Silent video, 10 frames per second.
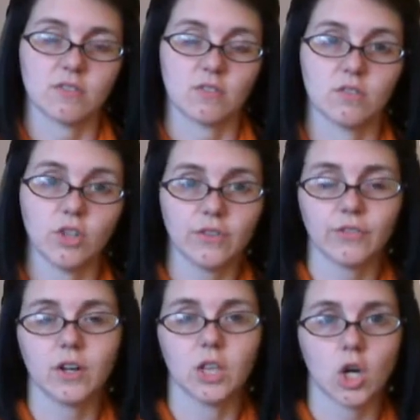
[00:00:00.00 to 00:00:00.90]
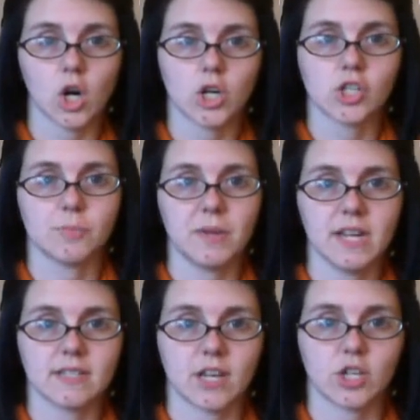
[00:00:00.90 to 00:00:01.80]
So look for a large
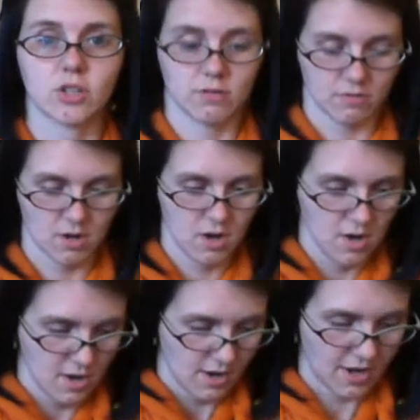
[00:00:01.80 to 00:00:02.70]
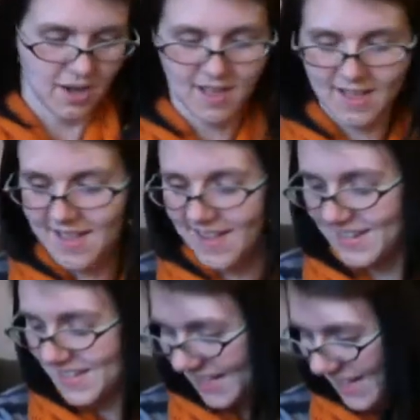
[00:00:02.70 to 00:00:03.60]
spinning section
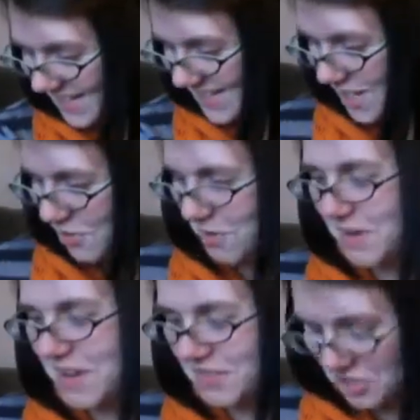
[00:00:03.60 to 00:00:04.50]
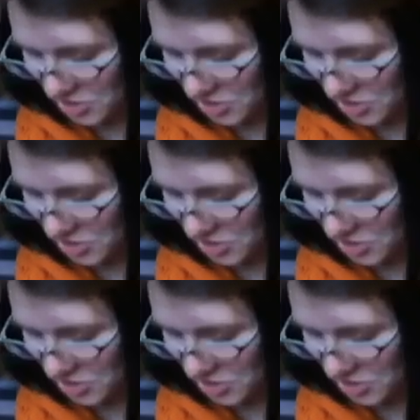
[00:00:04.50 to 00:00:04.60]
to continue to be in the